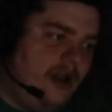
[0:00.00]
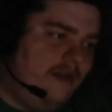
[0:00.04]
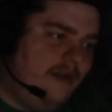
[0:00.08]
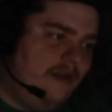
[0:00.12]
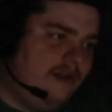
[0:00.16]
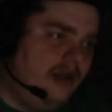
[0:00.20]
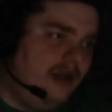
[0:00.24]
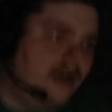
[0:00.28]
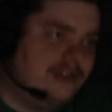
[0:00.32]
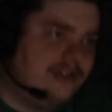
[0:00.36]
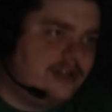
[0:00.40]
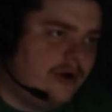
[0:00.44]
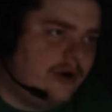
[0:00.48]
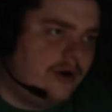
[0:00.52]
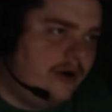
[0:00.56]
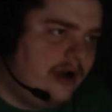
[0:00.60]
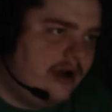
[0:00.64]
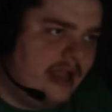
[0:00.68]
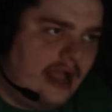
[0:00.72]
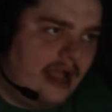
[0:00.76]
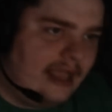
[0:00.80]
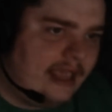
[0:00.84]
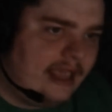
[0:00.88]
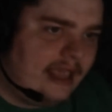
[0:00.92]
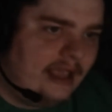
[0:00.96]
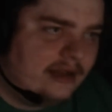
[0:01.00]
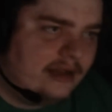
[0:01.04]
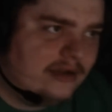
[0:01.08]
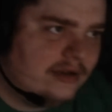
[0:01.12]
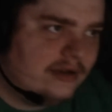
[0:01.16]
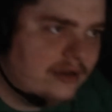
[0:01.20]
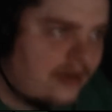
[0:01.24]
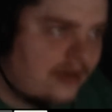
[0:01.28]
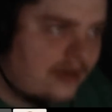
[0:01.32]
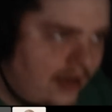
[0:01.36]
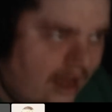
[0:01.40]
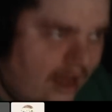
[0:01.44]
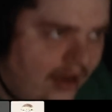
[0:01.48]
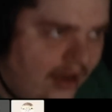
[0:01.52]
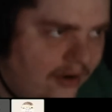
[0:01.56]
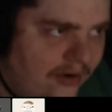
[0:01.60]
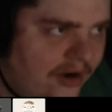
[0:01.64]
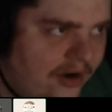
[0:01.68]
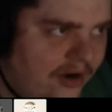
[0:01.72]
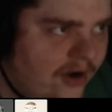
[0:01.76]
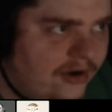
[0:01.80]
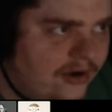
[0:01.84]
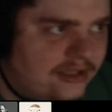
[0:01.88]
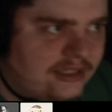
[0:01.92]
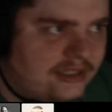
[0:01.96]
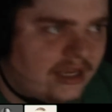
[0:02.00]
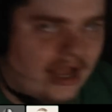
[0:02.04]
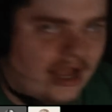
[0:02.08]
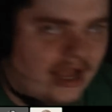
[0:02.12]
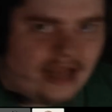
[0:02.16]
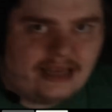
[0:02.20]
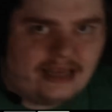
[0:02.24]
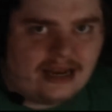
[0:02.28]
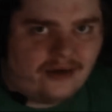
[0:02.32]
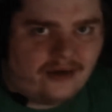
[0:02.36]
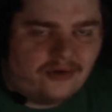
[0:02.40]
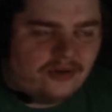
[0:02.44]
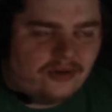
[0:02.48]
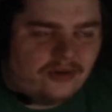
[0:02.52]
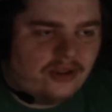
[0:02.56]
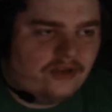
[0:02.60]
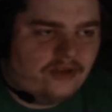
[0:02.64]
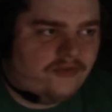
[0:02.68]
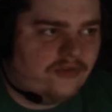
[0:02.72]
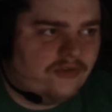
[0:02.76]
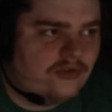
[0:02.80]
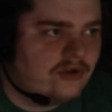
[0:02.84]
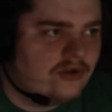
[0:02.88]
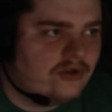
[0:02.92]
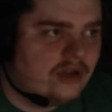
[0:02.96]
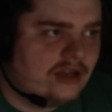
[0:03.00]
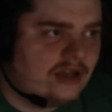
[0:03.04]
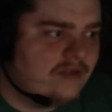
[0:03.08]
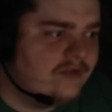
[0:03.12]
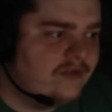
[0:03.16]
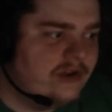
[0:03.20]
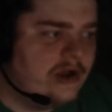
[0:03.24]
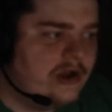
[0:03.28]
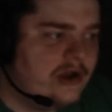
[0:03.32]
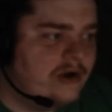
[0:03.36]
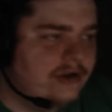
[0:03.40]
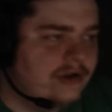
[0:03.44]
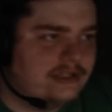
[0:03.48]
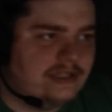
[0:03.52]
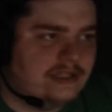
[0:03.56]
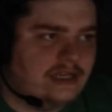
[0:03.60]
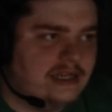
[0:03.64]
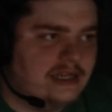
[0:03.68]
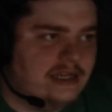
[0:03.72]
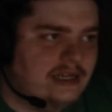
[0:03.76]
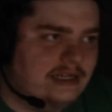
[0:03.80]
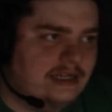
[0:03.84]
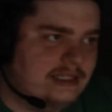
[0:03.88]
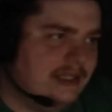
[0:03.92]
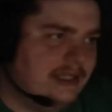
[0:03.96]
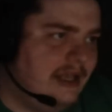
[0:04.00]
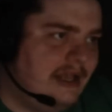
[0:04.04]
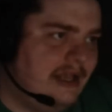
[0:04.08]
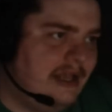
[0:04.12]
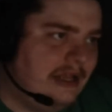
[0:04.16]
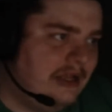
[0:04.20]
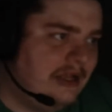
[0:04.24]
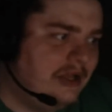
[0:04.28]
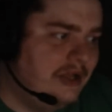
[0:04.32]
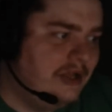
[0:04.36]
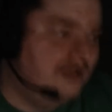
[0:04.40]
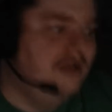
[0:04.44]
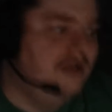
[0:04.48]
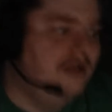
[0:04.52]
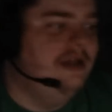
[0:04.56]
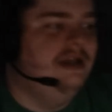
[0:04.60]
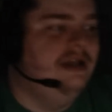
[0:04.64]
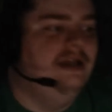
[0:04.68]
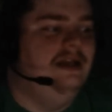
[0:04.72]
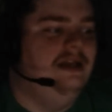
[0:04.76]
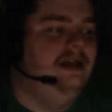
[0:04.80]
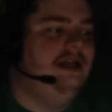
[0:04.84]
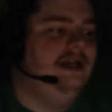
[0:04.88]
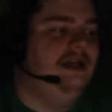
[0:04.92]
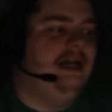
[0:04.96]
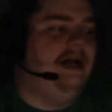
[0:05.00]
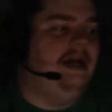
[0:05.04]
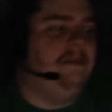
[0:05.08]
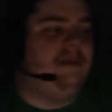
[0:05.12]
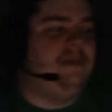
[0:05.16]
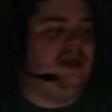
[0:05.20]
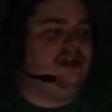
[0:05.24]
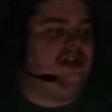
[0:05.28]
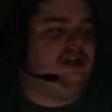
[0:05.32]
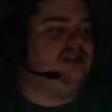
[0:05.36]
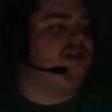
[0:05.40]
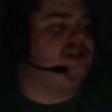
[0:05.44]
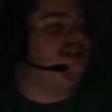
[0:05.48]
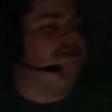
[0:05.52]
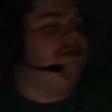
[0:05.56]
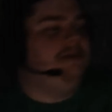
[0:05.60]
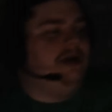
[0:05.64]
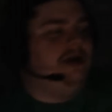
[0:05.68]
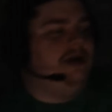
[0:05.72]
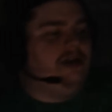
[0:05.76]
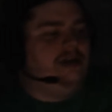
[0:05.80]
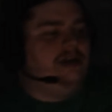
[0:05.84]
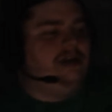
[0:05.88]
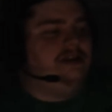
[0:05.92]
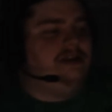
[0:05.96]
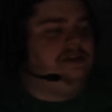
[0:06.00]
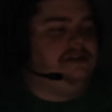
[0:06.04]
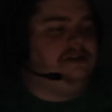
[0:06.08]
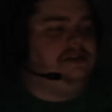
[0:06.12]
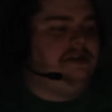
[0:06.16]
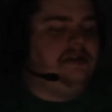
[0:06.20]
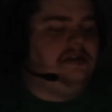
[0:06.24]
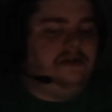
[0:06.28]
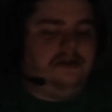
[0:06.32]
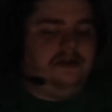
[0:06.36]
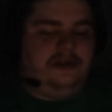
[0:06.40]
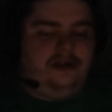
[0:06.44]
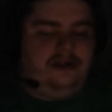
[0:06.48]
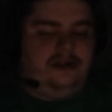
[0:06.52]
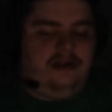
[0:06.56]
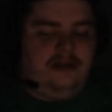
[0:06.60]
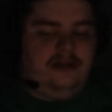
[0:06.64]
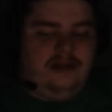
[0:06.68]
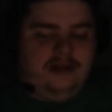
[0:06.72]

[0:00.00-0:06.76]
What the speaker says: of weight I've lost already, I don't notice it. I doubt if you can even notice it. It's like a pinch in the bucket, so.